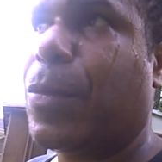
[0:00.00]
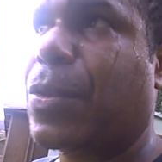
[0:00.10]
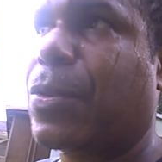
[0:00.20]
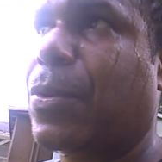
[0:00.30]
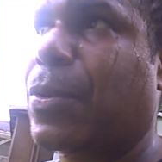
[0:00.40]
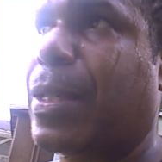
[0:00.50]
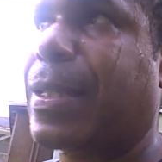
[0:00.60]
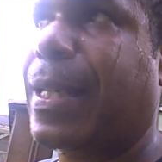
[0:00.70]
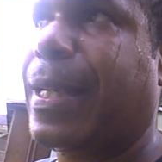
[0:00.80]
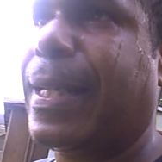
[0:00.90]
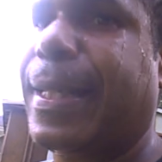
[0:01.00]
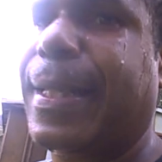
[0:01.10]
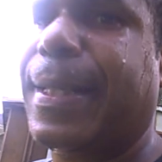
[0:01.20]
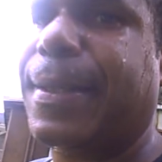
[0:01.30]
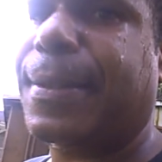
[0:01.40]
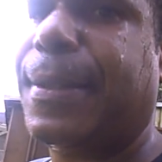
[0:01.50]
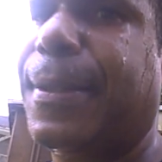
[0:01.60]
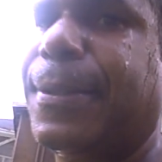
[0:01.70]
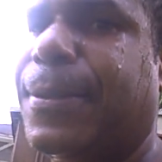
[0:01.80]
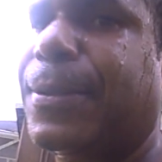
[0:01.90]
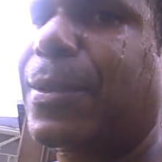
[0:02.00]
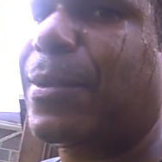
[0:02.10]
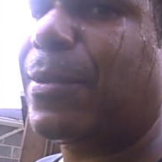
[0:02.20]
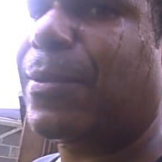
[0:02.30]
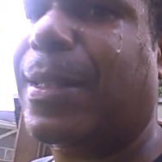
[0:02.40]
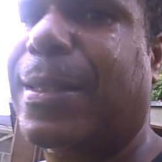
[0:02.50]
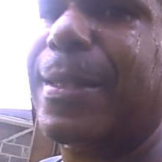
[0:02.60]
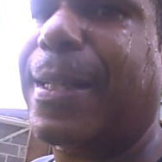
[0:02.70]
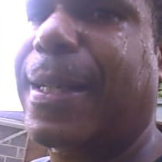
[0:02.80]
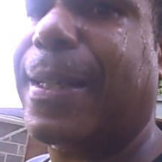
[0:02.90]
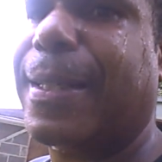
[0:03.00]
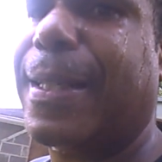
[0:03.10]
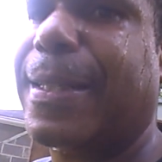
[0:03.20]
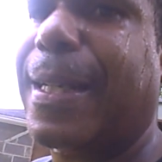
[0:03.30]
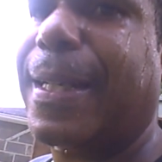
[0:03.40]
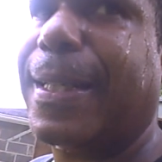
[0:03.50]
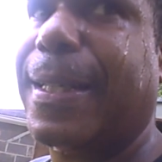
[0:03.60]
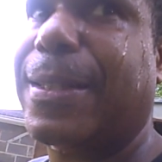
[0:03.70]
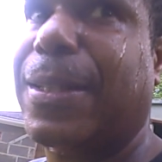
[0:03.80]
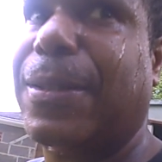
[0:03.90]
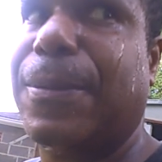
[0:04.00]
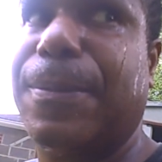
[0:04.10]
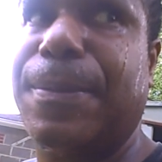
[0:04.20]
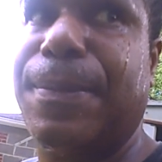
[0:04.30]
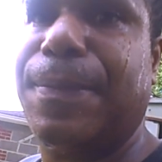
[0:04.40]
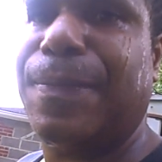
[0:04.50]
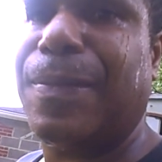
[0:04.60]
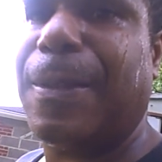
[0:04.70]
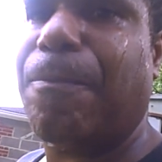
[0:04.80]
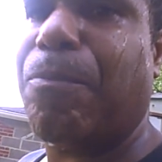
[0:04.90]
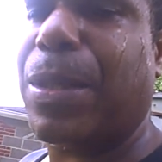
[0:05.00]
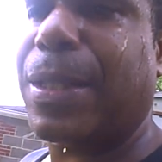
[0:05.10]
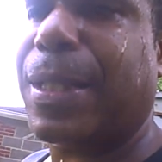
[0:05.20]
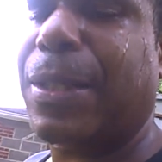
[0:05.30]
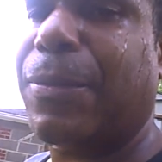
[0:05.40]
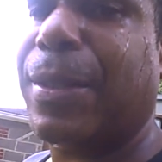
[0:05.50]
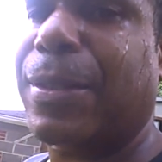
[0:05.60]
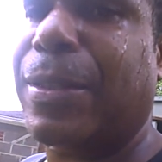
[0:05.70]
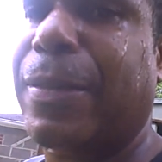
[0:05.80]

So that's how it is, you know. You know, that's how it is, that's how it is, you know. But anyway, you know,